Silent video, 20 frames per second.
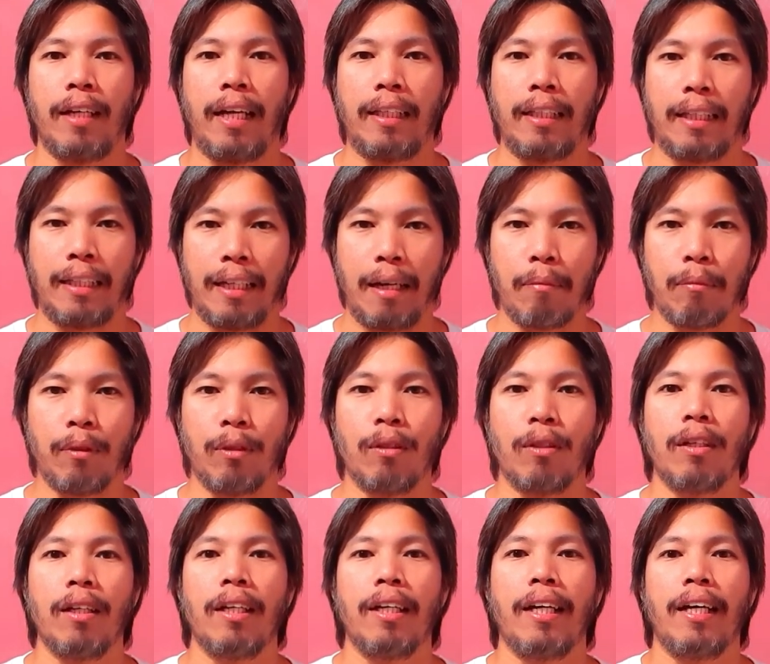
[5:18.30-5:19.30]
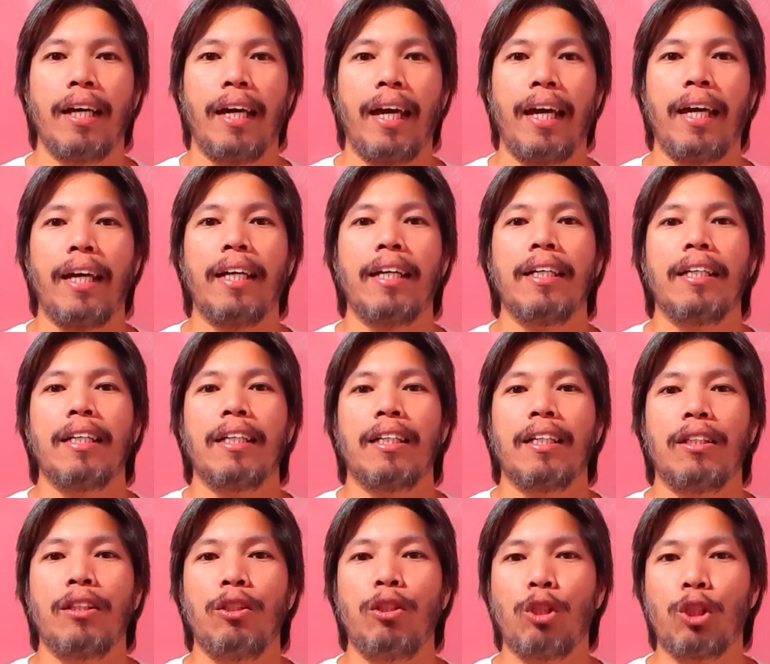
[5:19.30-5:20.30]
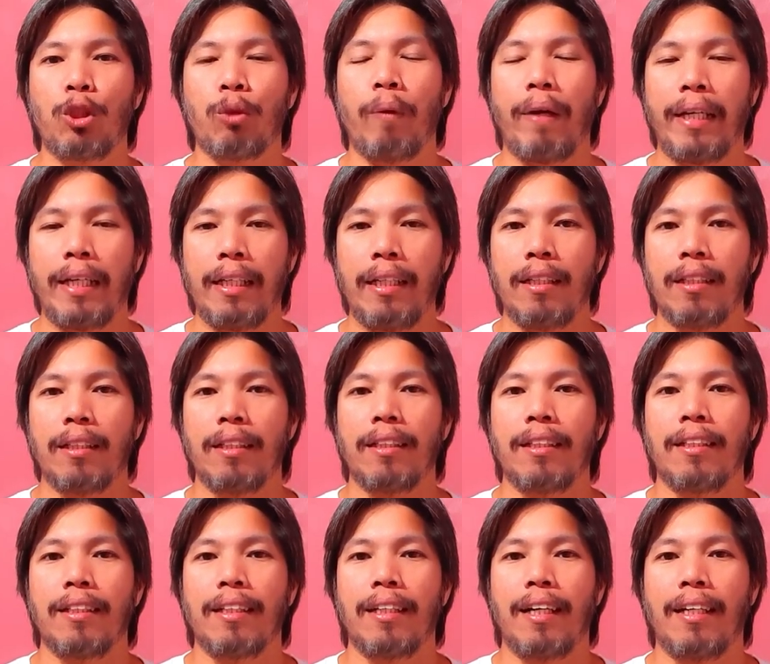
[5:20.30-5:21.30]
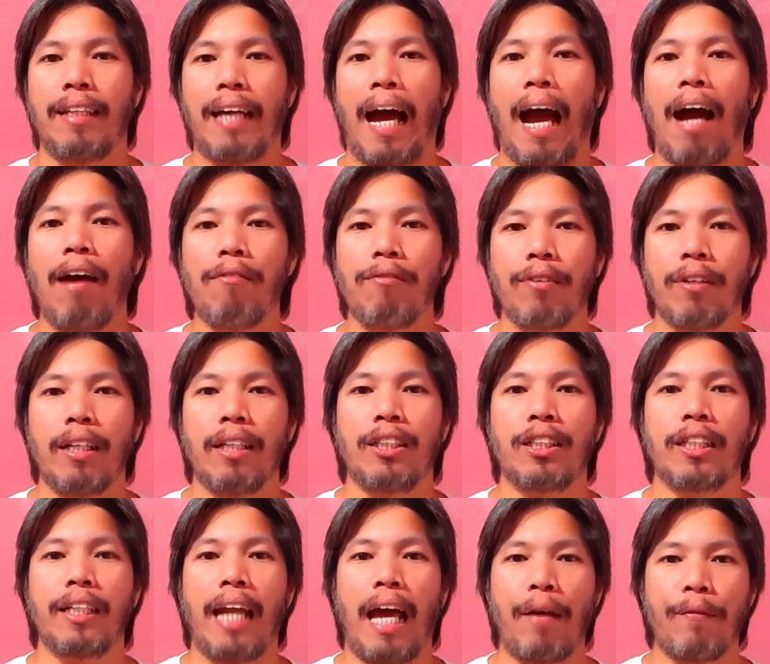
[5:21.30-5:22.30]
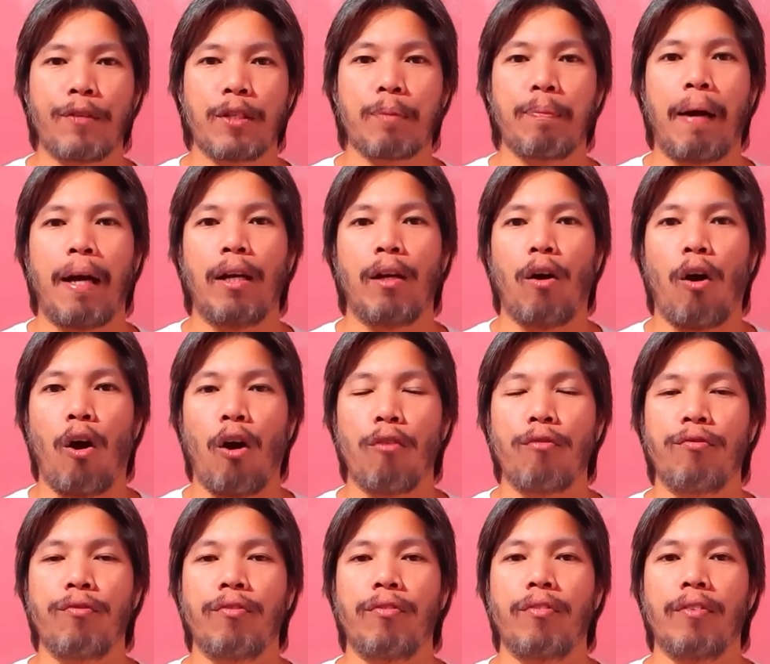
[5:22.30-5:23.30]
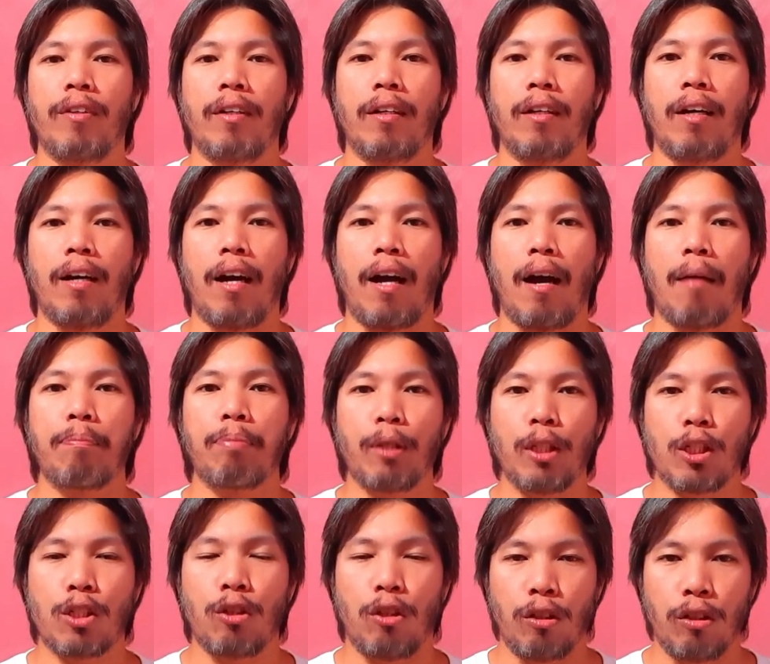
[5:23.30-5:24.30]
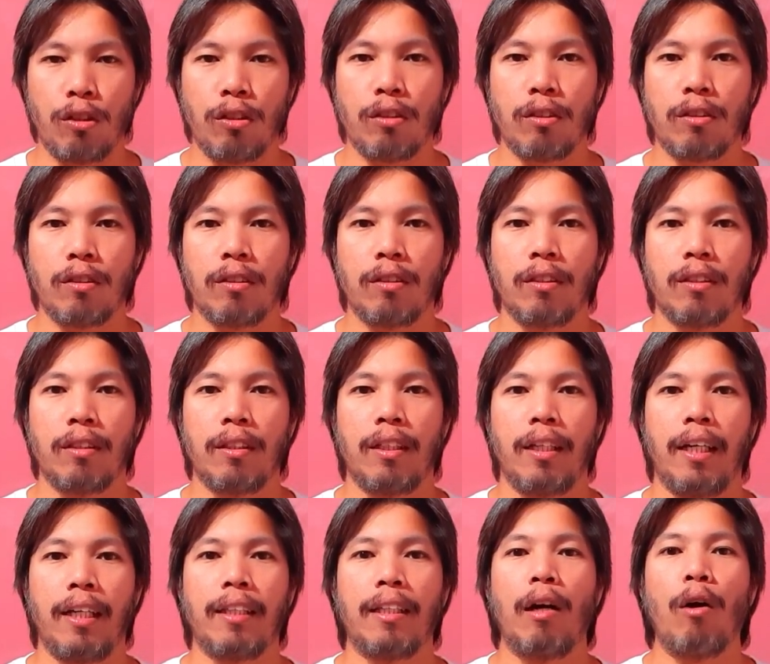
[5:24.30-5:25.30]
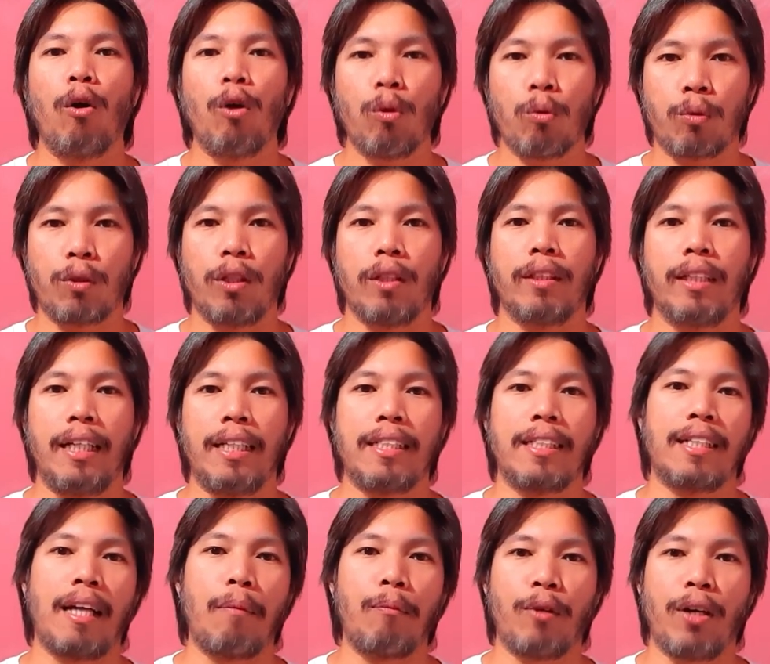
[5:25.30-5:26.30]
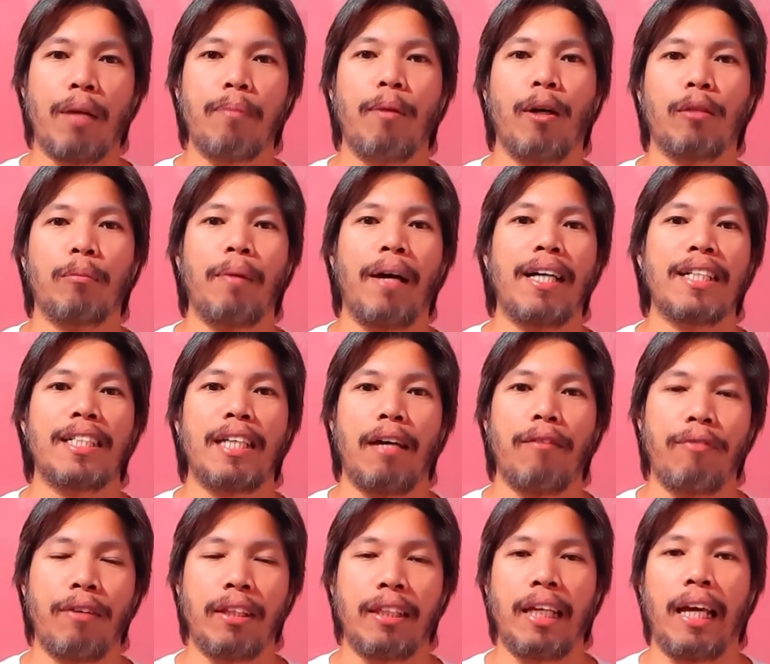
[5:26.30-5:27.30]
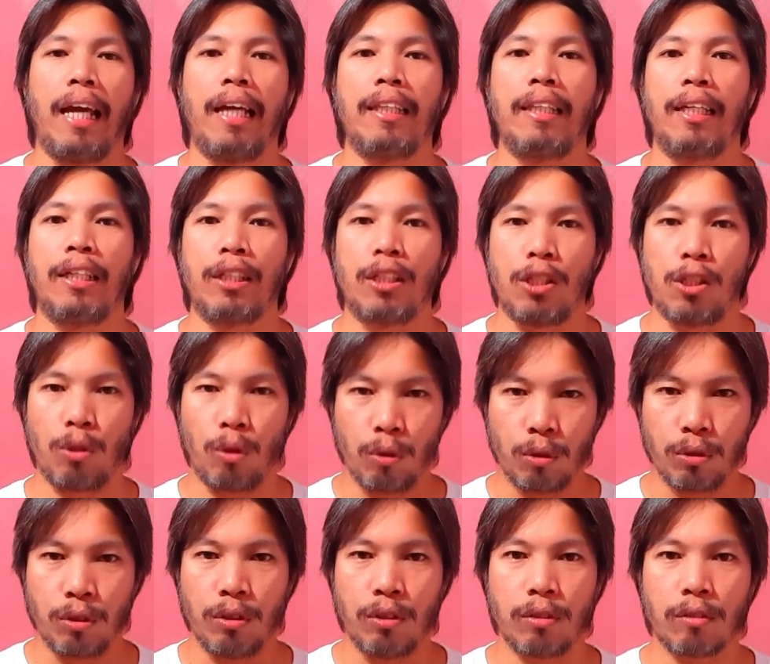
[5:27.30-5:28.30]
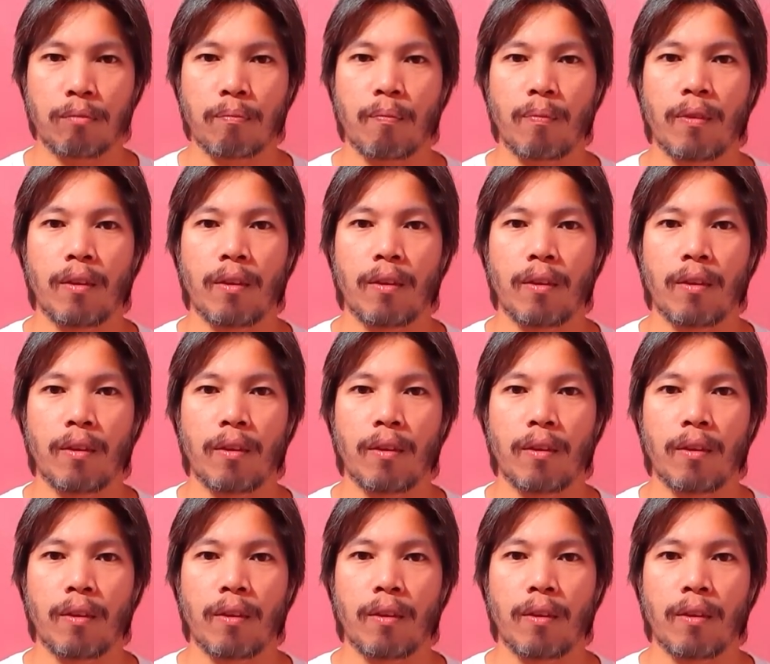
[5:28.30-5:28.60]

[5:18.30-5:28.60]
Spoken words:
Intindihan mo? Eh, usually, the average lifespan of a person in the whole world is somewhere about mga 70, 80 years old.